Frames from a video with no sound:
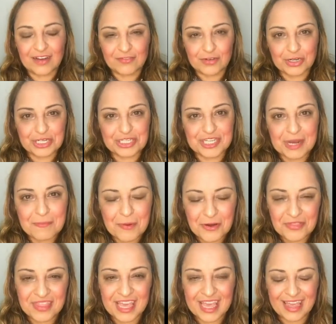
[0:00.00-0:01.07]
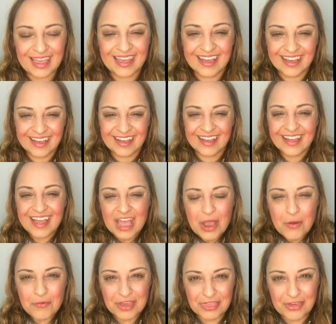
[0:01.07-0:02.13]
I've got to jump on there
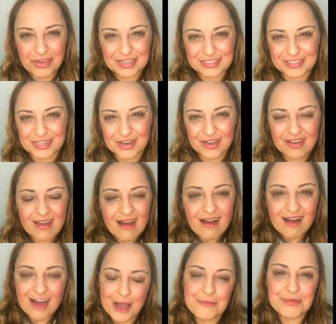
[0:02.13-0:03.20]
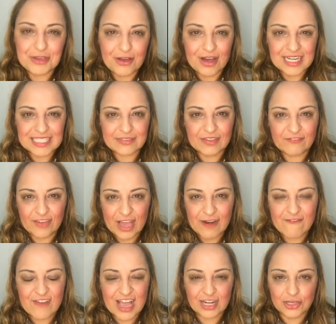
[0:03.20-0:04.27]
with her. So I hope you guys
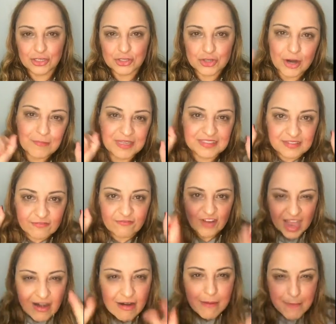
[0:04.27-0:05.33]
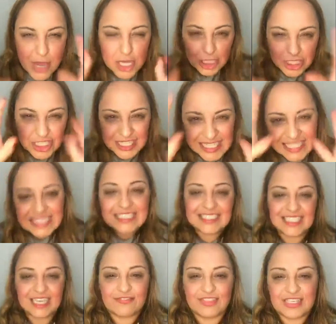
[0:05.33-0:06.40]
found value. Drop me some fire emojis
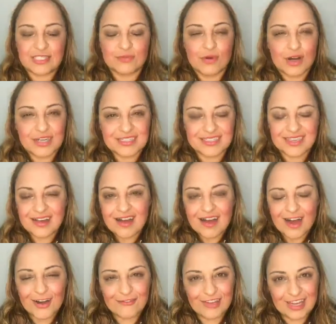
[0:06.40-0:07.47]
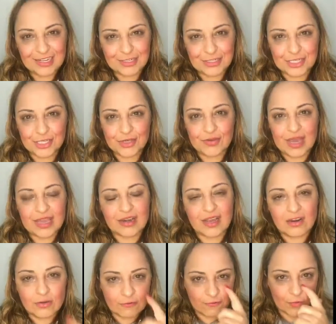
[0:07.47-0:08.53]
if this was of value to you. And I
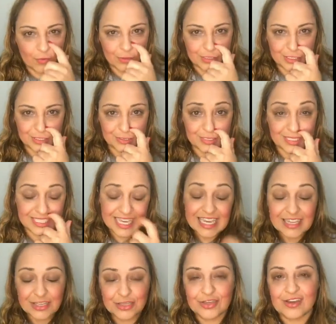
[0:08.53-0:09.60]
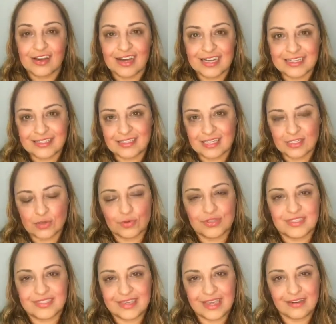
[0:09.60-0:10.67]
look forward to seeing you guys
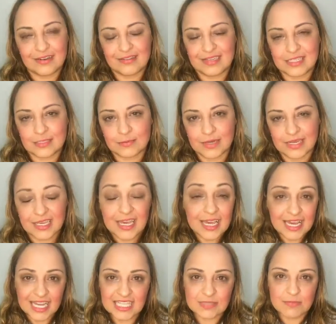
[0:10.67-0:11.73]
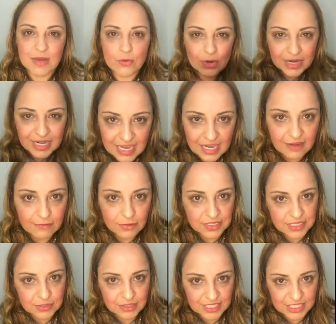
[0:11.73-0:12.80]
towards the end of this week. It's my wedding
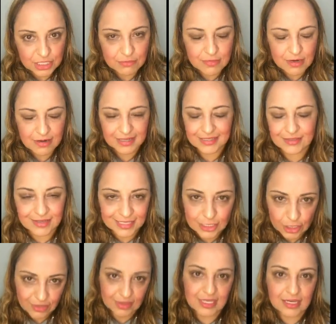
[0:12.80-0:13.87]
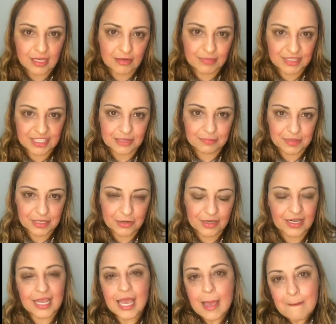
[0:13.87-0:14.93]
anniversary tomorrow, so I don't think I'll be jumping
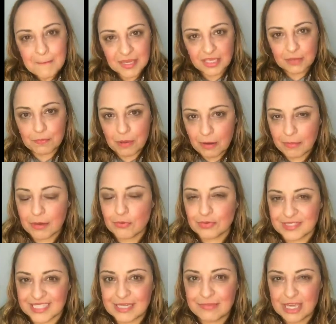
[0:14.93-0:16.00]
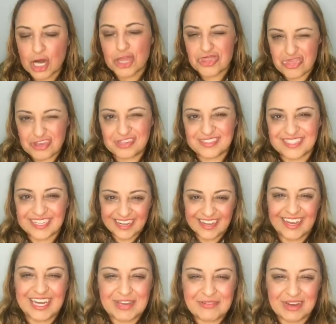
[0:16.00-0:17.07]
on, but you probably will see me on Thursday.
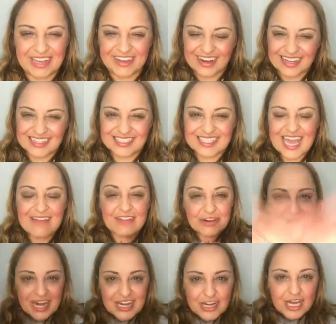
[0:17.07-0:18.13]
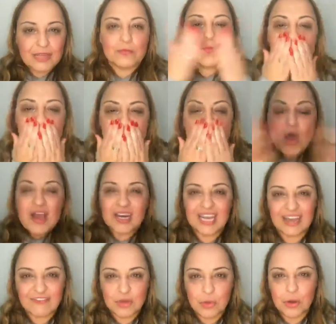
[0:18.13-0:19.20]
Anyway, guys, have a great night.
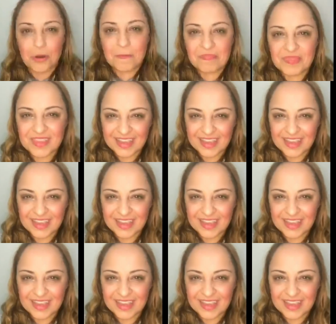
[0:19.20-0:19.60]
Love you all.